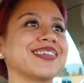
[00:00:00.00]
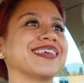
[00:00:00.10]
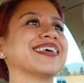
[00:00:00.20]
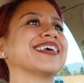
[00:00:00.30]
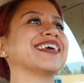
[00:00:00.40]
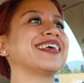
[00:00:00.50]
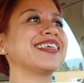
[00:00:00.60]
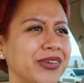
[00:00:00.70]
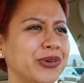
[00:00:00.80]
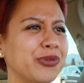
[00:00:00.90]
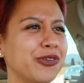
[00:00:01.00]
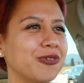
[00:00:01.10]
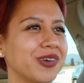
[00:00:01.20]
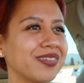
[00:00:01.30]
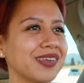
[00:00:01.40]
For
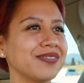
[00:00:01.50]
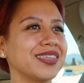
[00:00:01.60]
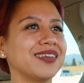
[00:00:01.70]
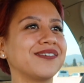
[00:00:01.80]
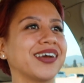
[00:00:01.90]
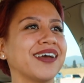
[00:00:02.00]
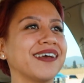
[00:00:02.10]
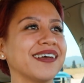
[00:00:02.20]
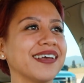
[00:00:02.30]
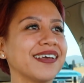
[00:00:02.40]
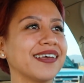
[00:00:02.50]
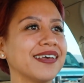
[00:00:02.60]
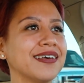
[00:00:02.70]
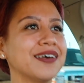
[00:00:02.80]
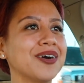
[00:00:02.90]
YouTube or something where,
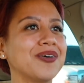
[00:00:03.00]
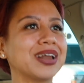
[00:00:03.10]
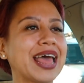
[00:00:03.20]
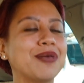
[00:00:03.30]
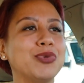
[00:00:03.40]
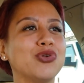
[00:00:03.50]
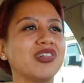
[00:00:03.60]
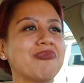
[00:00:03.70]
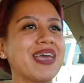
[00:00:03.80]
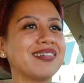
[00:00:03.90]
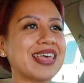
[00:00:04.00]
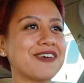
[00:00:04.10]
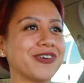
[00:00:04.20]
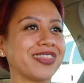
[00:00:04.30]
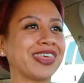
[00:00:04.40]
where like music makes
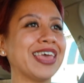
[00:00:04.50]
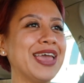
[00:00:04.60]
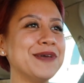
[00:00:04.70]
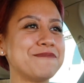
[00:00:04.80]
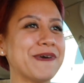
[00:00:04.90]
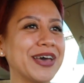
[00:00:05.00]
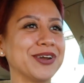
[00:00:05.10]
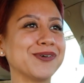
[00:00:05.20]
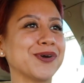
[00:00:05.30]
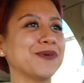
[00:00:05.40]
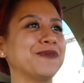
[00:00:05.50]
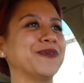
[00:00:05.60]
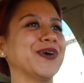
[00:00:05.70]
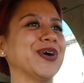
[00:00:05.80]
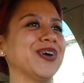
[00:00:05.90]
everything better or
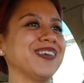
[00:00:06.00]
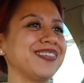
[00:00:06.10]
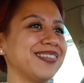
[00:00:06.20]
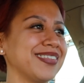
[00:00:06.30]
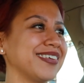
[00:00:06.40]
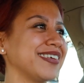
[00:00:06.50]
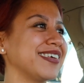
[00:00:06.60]
worse.